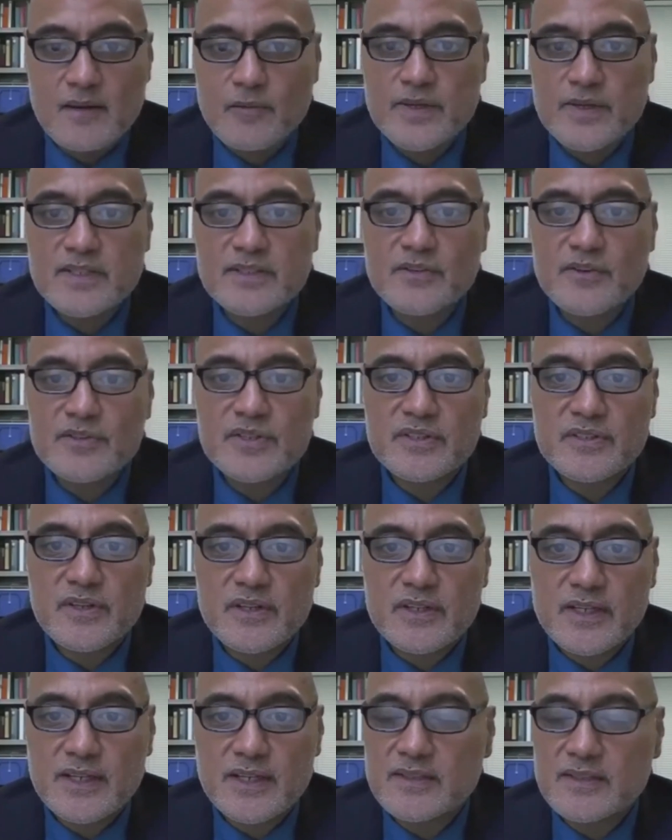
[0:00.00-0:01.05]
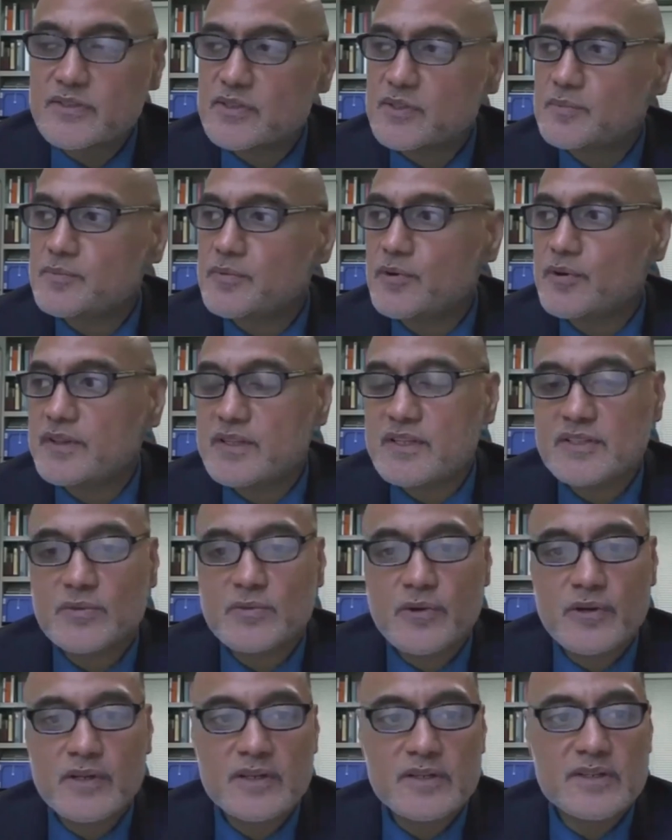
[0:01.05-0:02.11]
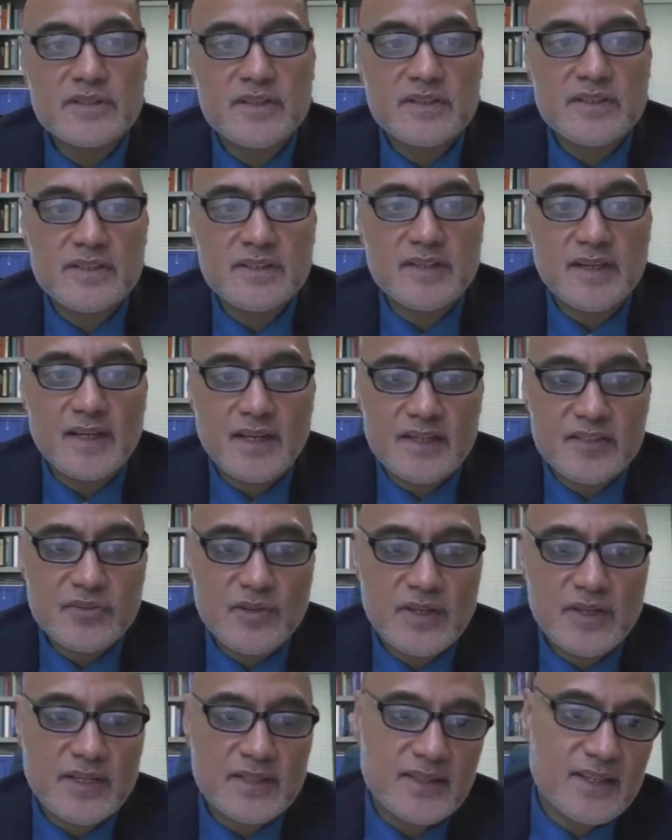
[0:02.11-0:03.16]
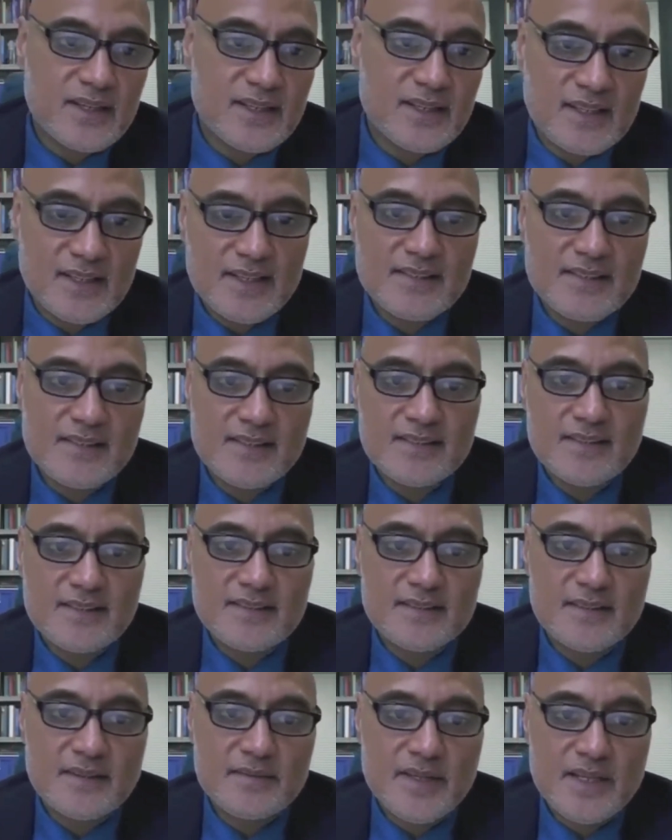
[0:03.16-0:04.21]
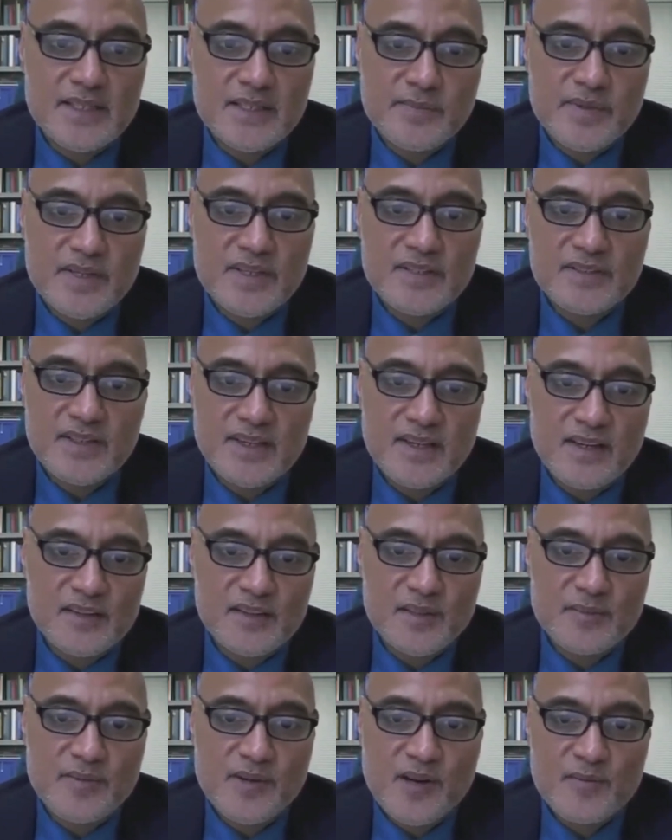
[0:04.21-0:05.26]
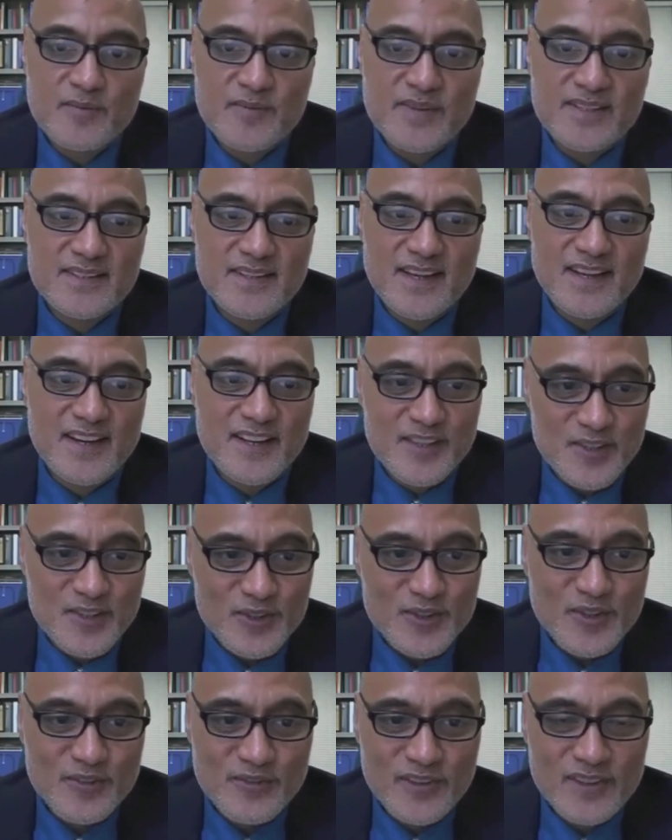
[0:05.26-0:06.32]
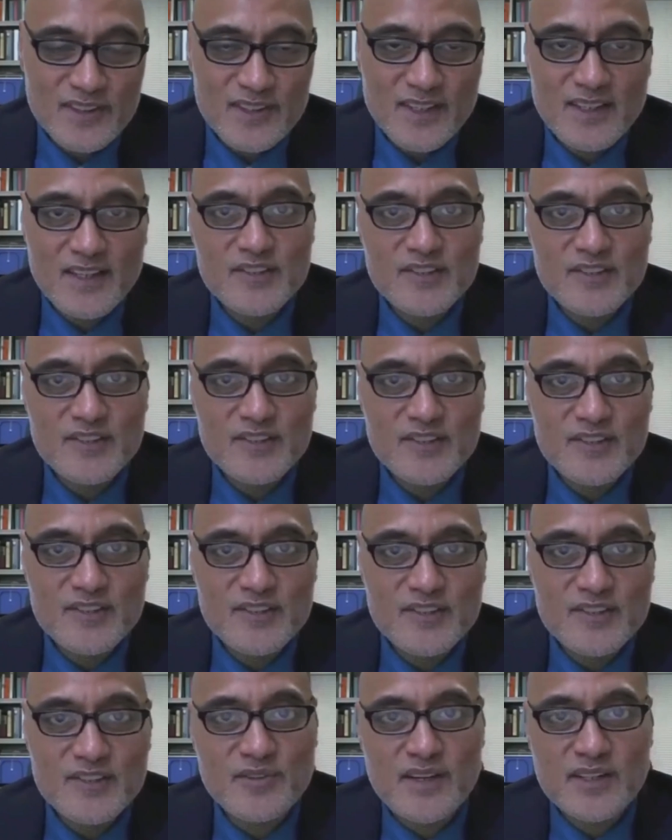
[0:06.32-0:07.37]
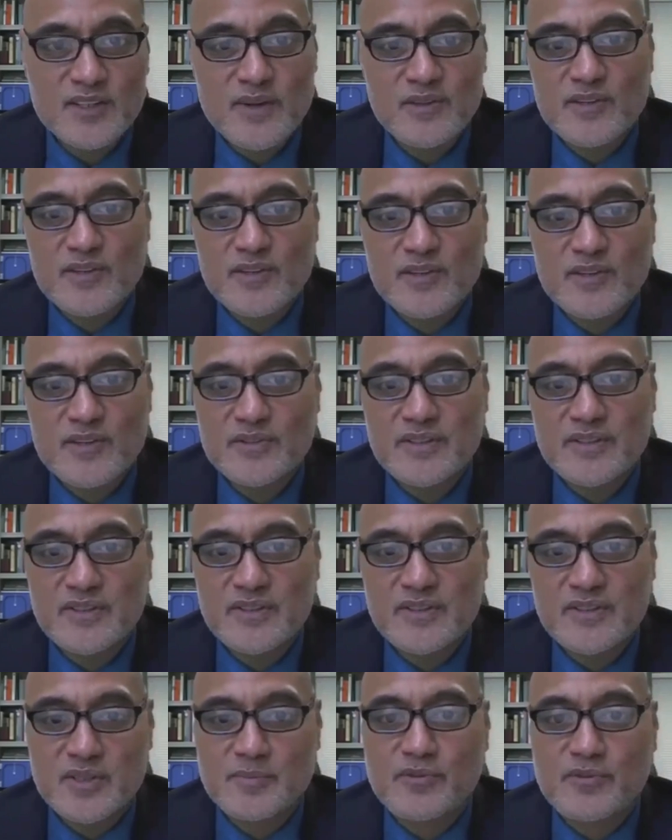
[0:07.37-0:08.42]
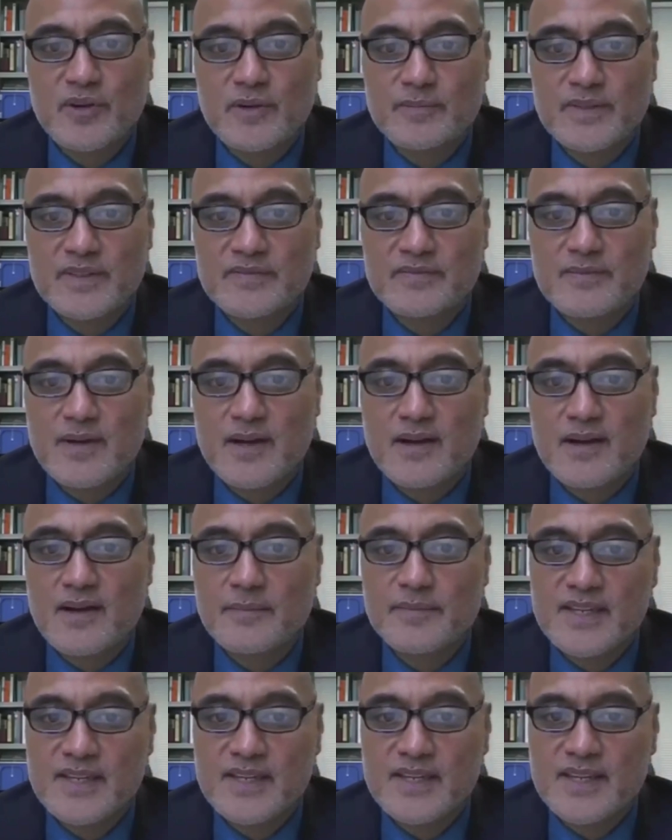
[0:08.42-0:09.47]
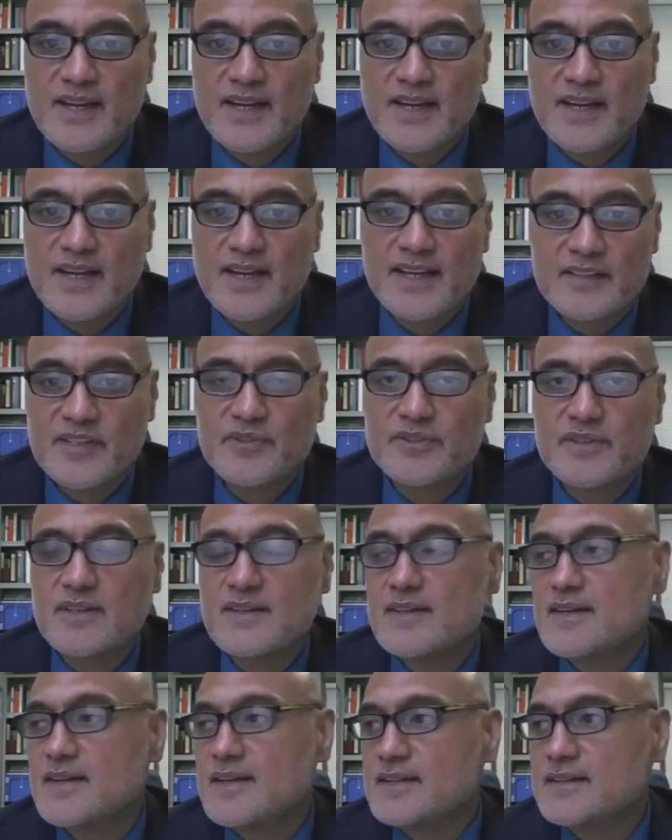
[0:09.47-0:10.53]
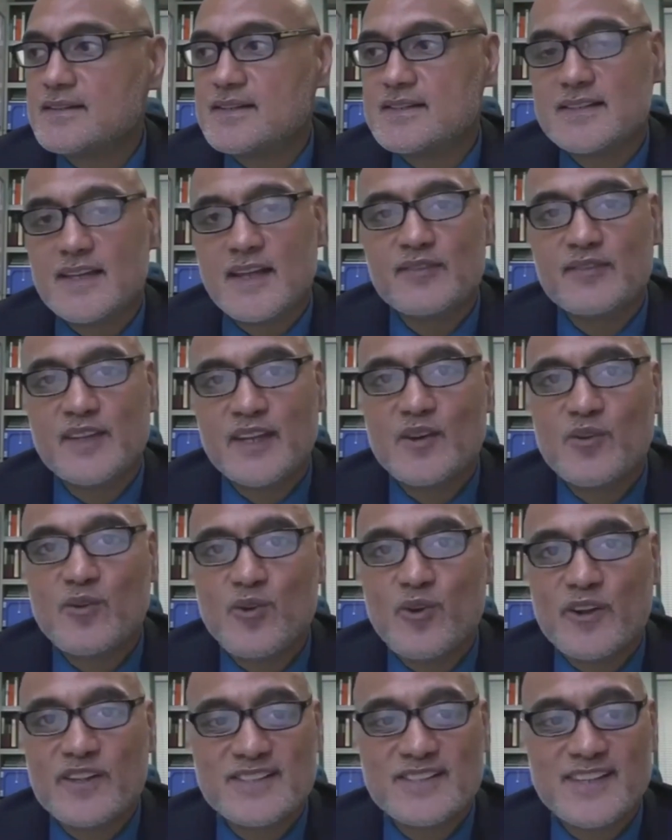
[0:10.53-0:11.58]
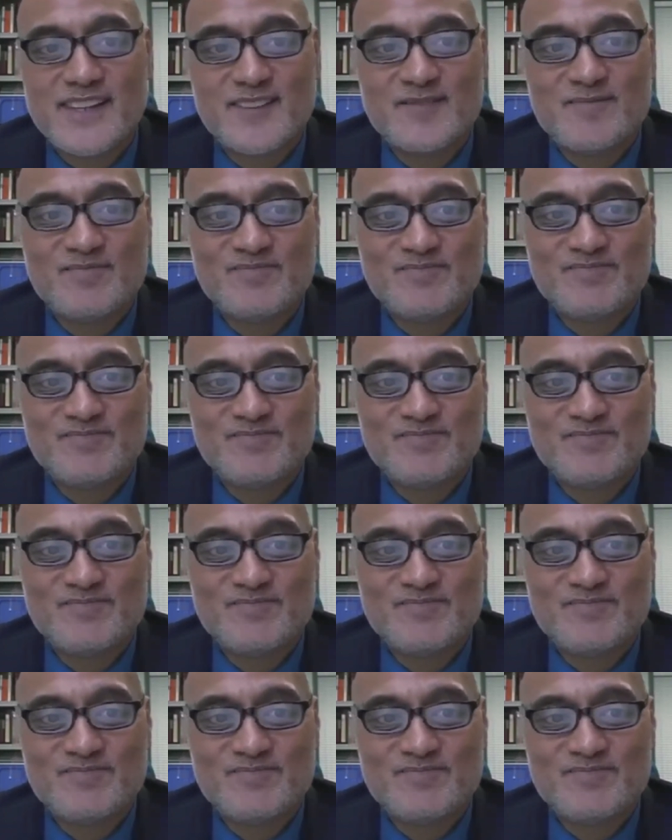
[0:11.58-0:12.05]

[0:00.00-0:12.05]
Resources are needed to support this work, such as an electronic data collection system that speaks to health departments and a user-friendly electronic directory of resources to support PI individuals to safely quarantine.